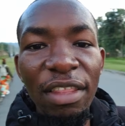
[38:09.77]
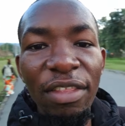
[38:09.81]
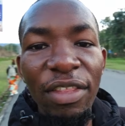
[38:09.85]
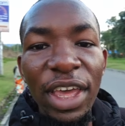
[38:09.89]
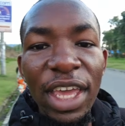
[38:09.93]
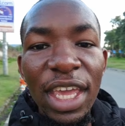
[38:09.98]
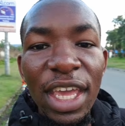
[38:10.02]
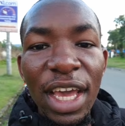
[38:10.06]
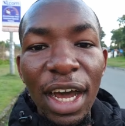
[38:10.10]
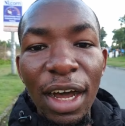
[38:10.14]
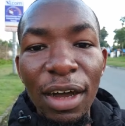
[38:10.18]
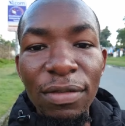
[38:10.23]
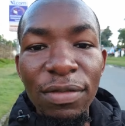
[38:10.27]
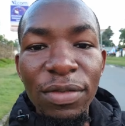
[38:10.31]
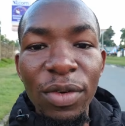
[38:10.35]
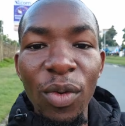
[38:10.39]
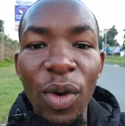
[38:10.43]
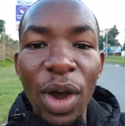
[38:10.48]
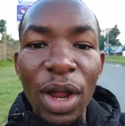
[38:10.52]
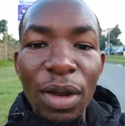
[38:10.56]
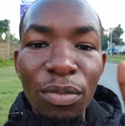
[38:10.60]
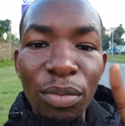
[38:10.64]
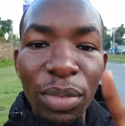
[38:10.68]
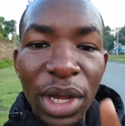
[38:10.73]
they have
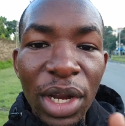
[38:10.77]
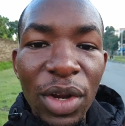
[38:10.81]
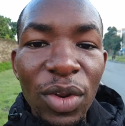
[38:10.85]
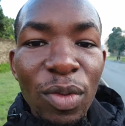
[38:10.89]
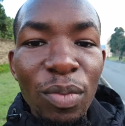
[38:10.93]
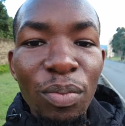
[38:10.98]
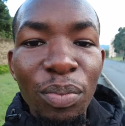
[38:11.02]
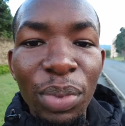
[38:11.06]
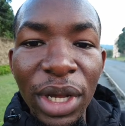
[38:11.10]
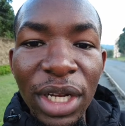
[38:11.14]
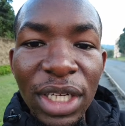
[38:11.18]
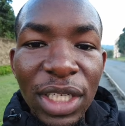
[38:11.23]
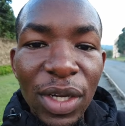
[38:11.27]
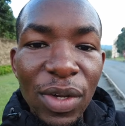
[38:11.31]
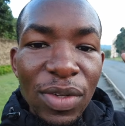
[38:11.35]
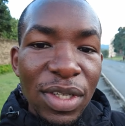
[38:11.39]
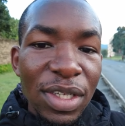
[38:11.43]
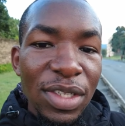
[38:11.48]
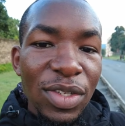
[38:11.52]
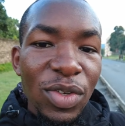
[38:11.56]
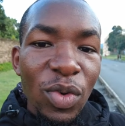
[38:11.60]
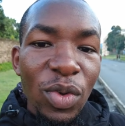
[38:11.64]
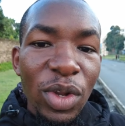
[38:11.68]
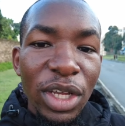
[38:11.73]
one bedroom
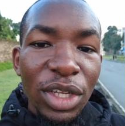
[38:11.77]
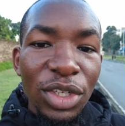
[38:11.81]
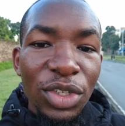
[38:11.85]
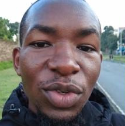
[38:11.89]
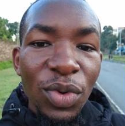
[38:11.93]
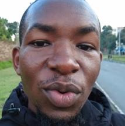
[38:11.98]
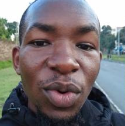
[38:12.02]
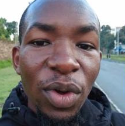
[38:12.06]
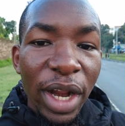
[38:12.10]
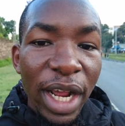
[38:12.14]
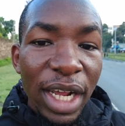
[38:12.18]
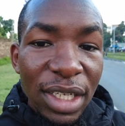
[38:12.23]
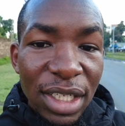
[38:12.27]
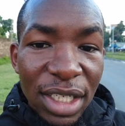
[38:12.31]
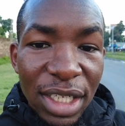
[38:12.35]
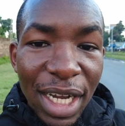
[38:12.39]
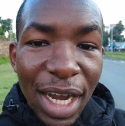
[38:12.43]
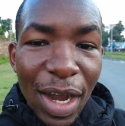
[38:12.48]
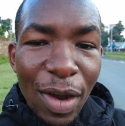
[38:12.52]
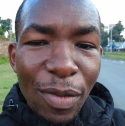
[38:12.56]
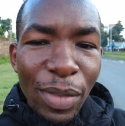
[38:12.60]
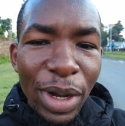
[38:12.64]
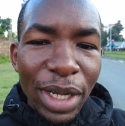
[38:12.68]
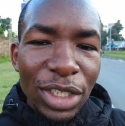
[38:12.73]
penthouses kule juu. Rent ni
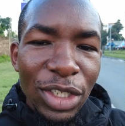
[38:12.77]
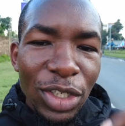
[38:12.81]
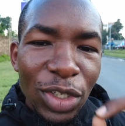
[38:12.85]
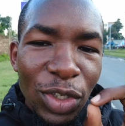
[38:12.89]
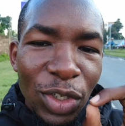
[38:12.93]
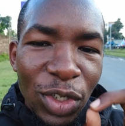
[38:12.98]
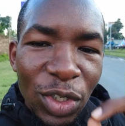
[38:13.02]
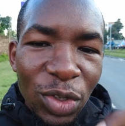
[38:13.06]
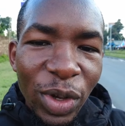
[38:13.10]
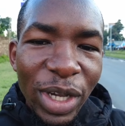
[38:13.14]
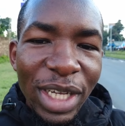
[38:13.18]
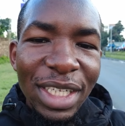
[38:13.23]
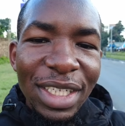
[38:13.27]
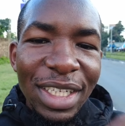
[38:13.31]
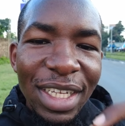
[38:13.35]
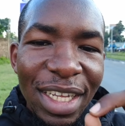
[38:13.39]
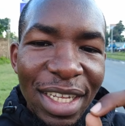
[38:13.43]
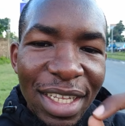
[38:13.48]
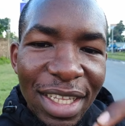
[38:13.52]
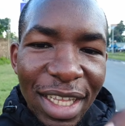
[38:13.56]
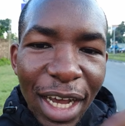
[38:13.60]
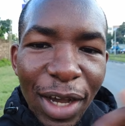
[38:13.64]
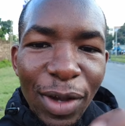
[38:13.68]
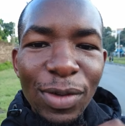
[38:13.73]
how much? twenty
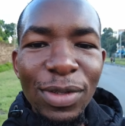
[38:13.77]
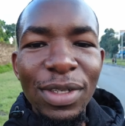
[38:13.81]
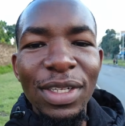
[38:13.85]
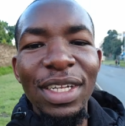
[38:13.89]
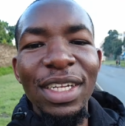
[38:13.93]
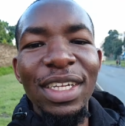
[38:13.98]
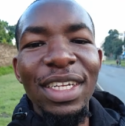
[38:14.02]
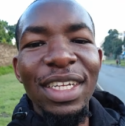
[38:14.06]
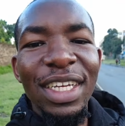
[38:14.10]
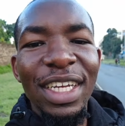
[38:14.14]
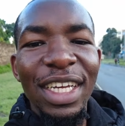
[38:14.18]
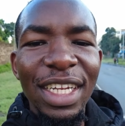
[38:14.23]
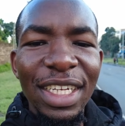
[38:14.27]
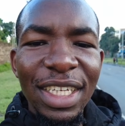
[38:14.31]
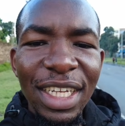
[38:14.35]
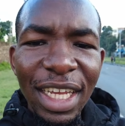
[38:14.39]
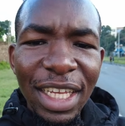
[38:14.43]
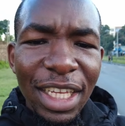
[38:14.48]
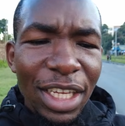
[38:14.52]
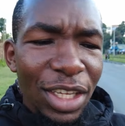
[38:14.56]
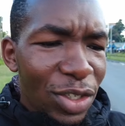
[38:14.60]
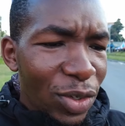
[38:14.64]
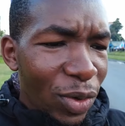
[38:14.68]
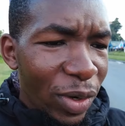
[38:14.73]
thousand.
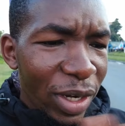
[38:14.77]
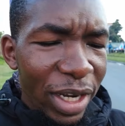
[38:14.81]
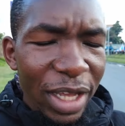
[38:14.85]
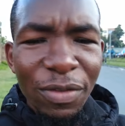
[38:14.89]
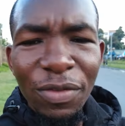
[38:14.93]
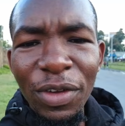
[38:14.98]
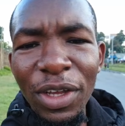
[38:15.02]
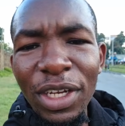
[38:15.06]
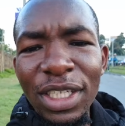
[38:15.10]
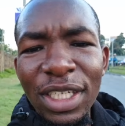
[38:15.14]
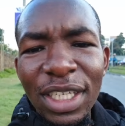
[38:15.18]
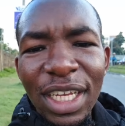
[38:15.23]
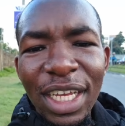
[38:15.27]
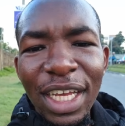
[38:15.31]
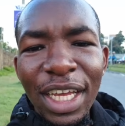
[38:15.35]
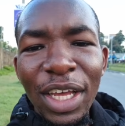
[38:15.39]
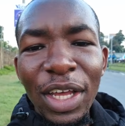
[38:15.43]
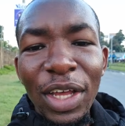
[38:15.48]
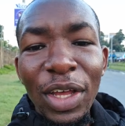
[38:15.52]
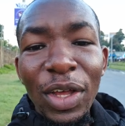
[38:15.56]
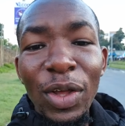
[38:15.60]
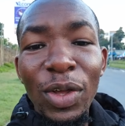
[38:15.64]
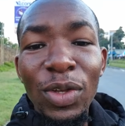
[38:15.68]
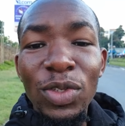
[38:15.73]
Take it or leave it.
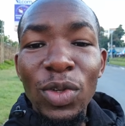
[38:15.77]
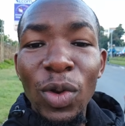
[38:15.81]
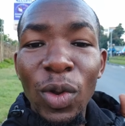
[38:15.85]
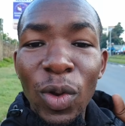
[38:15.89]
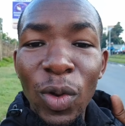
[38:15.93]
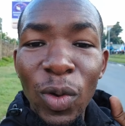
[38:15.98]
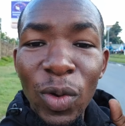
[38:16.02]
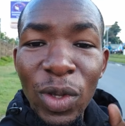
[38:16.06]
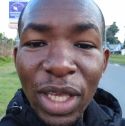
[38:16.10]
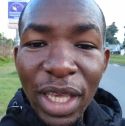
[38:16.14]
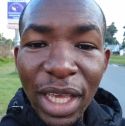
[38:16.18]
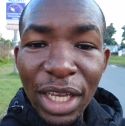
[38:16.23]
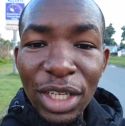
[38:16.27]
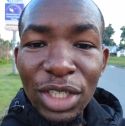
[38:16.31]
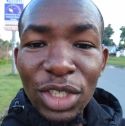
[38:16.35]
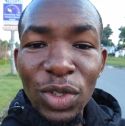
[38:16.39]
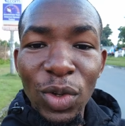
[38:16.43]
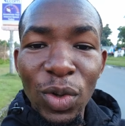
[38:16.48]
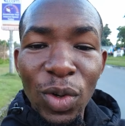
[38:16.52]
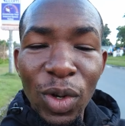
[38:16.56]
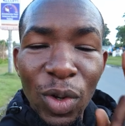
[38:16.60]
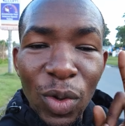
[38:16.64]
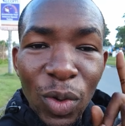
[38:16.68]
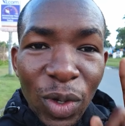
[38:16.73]
So
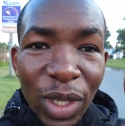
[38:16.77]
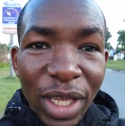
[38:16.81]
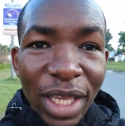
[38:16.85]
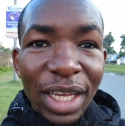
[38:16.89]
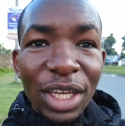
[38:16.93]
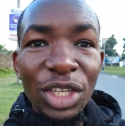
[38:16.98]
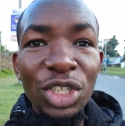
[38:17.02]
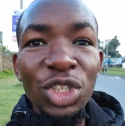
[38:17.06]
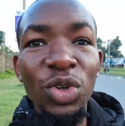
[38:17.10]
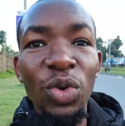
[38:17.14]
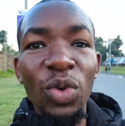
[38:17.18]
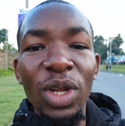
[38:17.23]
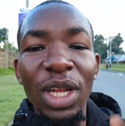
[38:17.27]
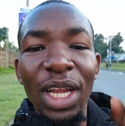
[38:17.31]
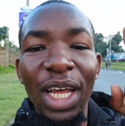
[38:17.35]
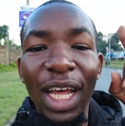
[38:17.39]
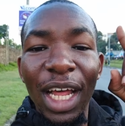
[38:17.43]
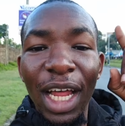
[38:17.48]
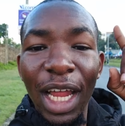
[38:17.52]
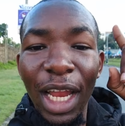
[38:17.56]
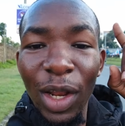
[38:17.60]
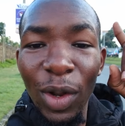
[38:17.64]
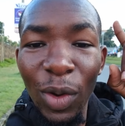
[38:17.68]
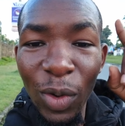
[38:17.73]
location, location,
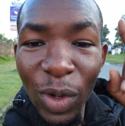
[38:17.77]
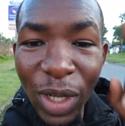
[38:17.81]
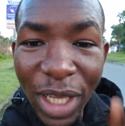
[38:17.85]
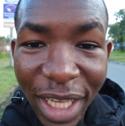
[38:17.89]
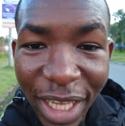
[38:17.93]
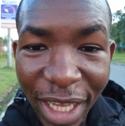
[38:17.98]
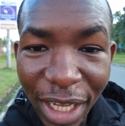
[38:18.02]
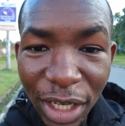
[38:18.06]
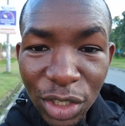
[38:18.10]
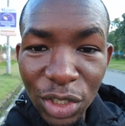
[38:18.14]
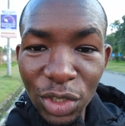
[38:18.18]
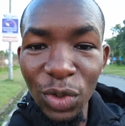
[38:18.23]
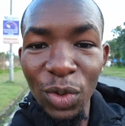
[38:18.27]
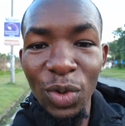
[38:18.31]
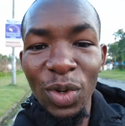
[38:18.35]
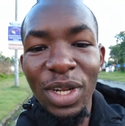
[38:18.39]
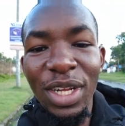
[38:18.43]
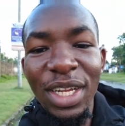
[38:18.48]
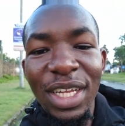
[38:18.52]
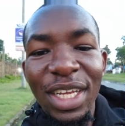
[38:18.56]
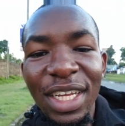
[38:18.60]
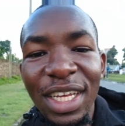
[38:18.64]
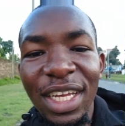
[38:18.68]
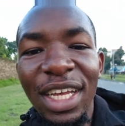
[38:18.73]
location.
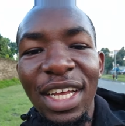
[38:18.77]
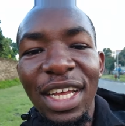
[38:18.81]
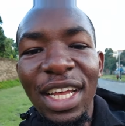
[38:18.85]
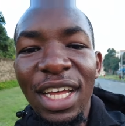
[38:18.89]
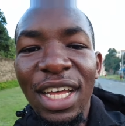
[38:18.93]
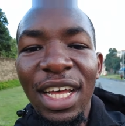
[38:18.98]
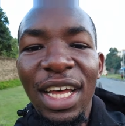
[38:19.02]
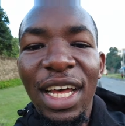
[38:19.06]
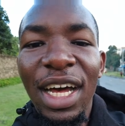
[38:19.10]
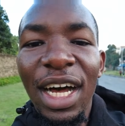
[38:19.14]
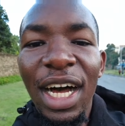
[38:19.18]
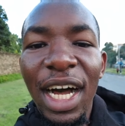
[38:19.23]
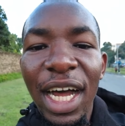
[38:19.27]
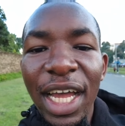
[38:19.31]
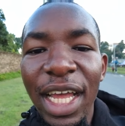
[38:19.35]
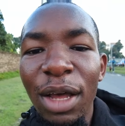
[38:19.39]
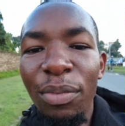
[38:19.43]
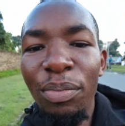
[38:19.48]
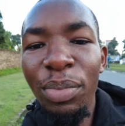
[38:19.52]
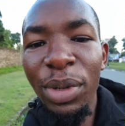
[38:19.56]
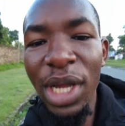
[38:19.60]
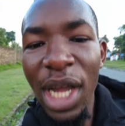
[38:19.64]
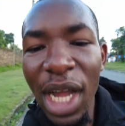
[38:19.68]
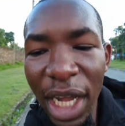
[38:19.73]

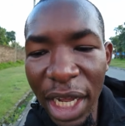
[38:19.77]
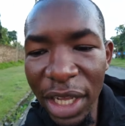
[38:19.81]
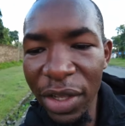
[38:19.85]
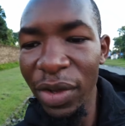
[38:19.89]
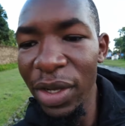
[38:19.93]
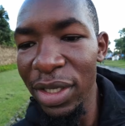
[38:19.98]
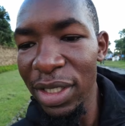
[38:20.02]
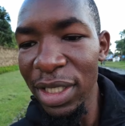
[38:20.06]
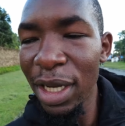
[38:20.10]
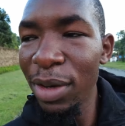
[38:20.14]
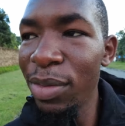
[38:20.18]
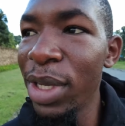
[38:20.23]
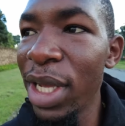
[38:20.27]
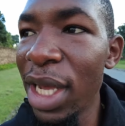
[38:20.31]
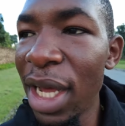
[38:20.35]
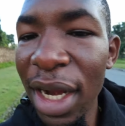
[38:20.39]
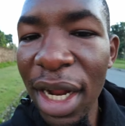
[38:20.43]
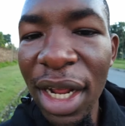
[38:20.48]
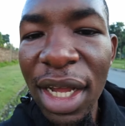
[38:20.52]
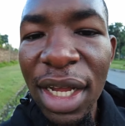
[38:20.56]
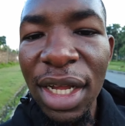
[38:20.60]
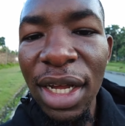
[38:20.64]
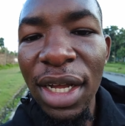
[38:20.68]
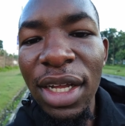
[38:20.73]
Aya, piganga hiyo hesabu ya
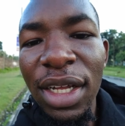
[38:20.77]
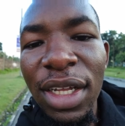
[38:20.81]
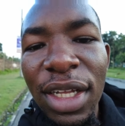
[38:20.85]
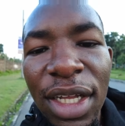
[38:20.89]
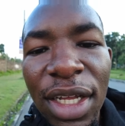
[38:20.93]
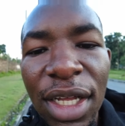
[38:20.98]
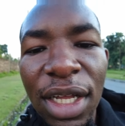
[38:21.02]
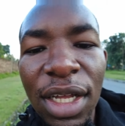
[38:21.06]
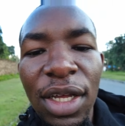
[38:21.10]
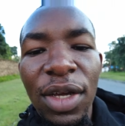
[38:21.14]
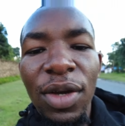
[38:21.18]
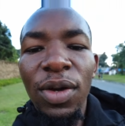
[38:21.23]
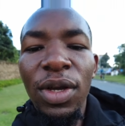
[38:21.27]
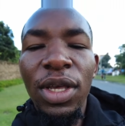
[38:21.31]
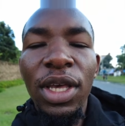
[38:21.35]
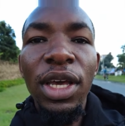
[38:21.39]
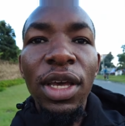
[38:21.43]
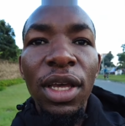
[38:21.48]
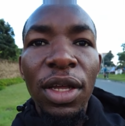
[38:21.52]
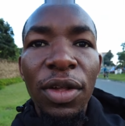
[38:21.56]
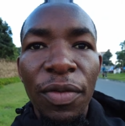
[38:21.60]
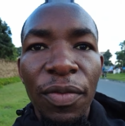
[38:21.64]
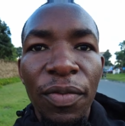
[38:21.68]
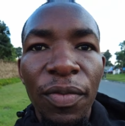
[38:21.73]
haraka. Okay?